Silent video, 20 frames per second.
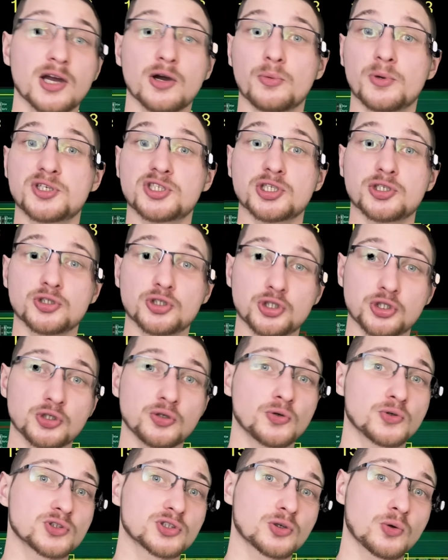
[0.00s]
which
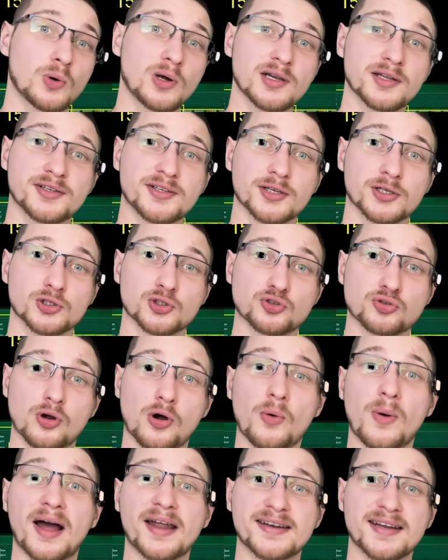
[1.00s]
ensures quality control
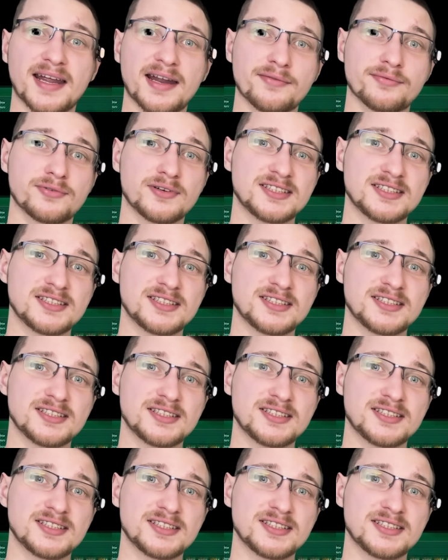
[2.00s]
at every